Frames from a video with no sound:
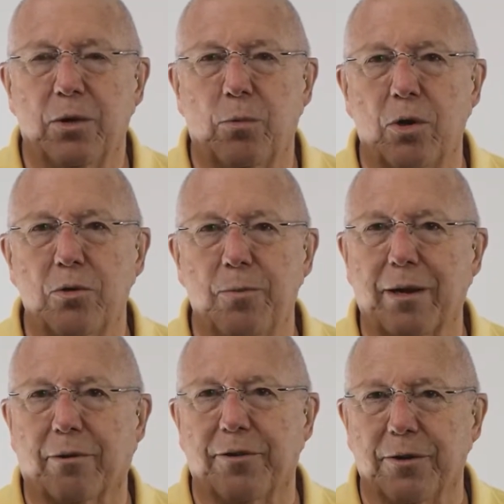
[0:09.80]
Rode
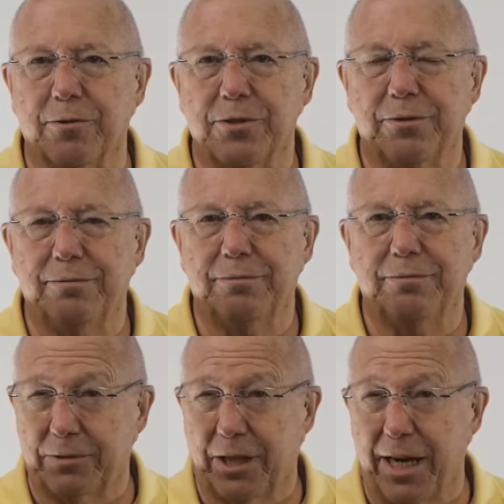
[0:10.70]
Microphones.
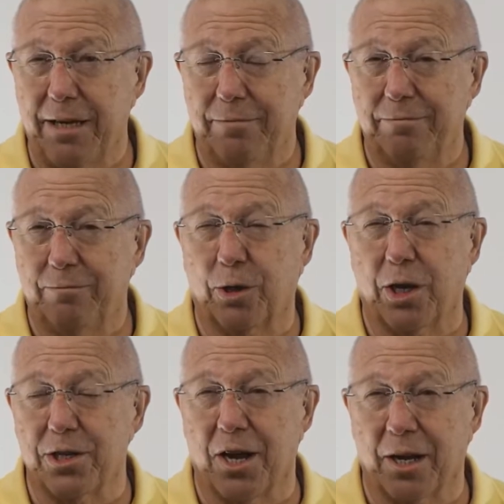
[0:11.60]
Today, we're
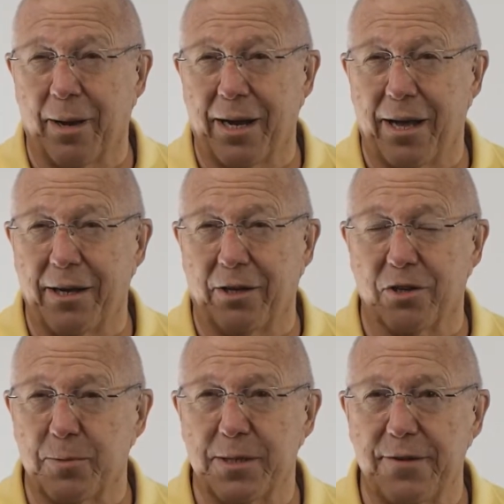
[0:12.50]
going to talk about audio,
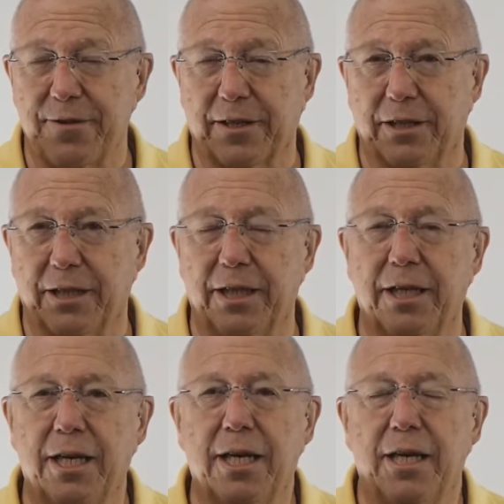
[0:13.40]
specifically
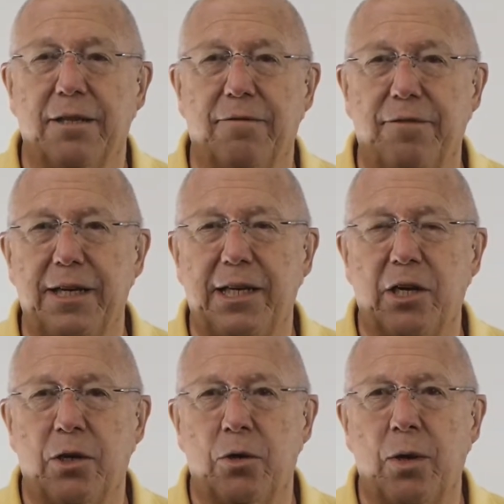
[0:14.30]
the
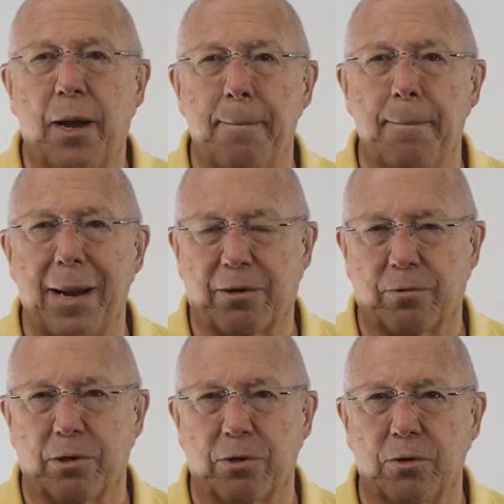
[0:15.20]
Video
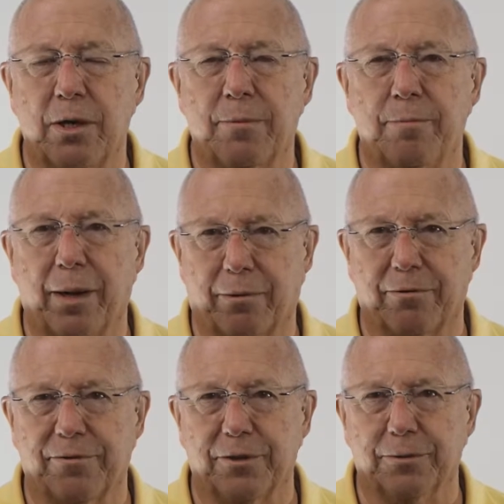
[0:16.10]
Micro
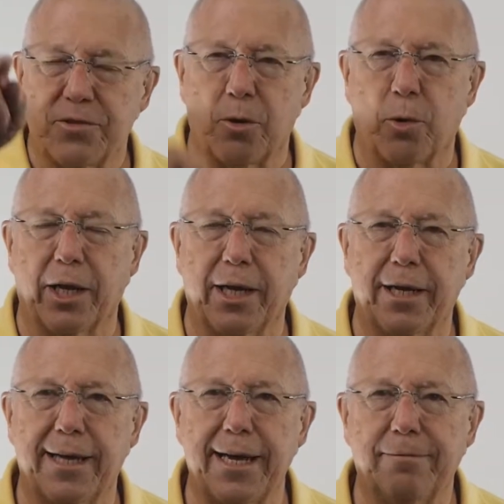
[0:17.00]
microphone. So we'll get into
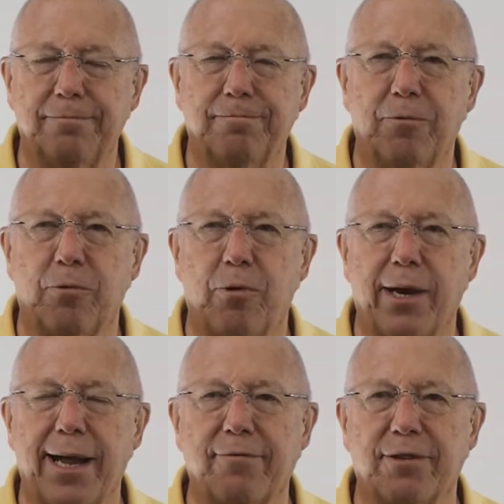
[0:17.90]
that
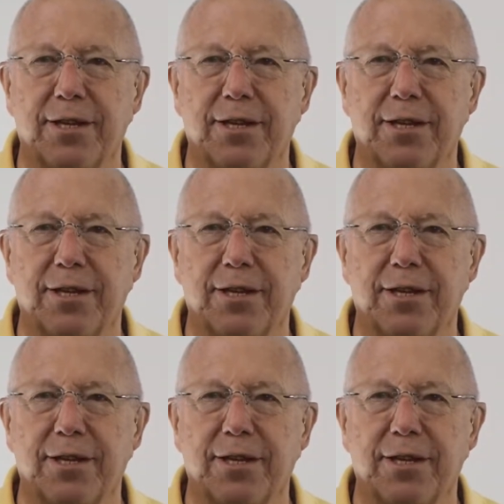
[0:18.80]
right after